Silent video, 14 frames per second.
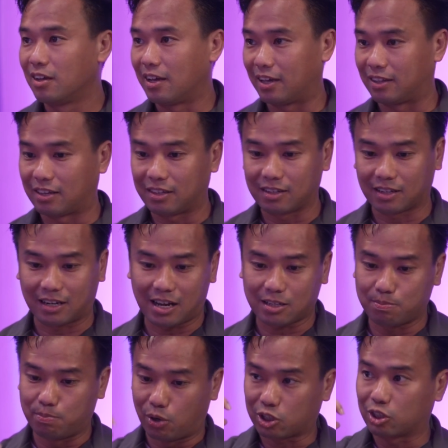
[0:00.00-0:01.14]
And then the glass
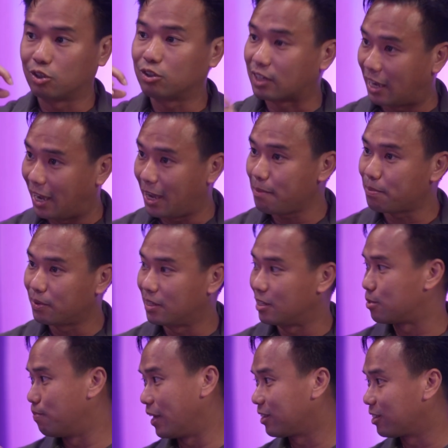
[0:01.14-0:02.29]
bottle cap
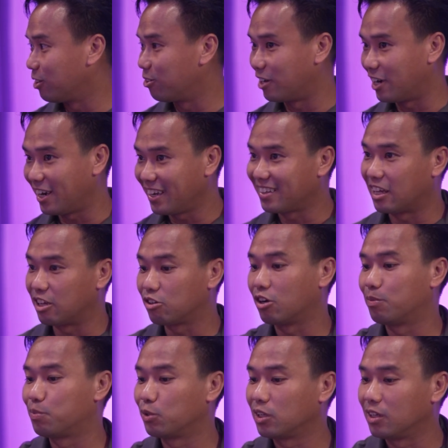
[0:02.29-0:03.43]
is metal, right? Then you got to
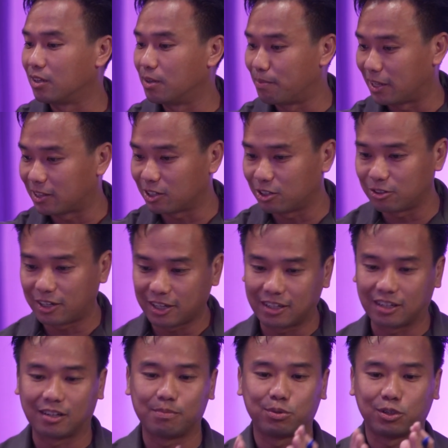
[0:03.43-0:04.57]
put it in the metal one
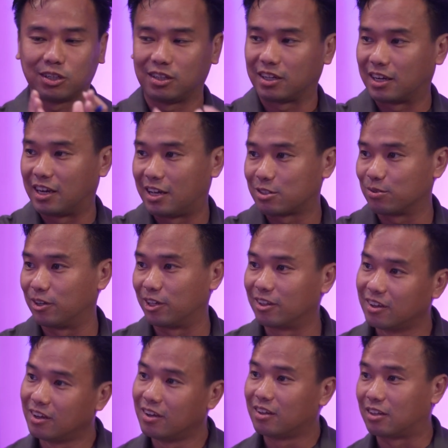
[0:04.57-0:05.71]
and then put it in the glass one.
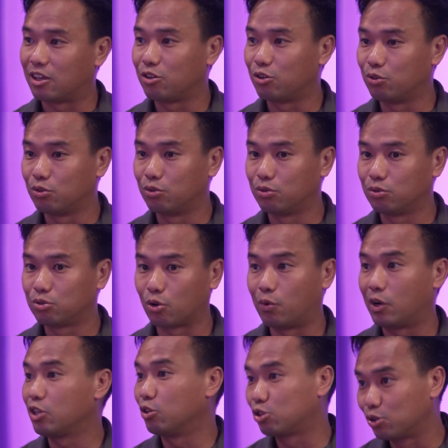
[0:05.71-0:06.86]
Then you don't
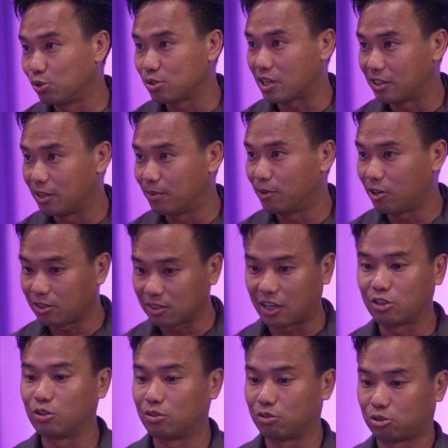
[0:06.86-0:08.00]
want your shoes anymore, then
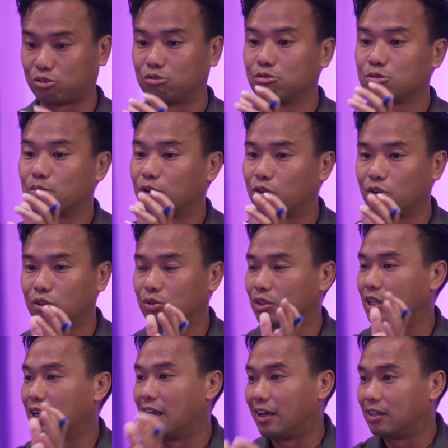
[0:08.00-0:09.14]
your shoes will go into
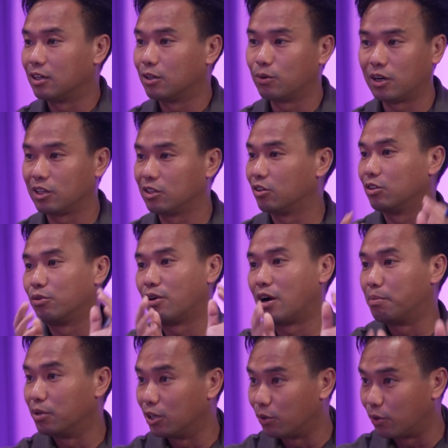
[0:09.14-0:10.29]
the leather one or the
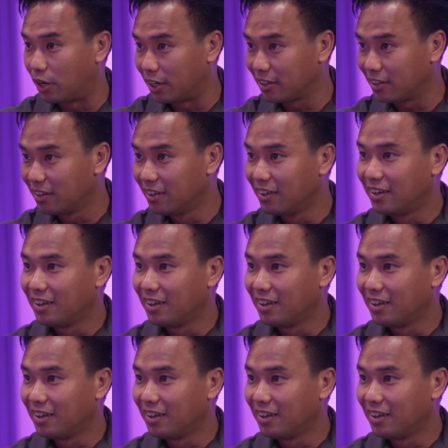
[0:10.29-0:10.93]
rubber one.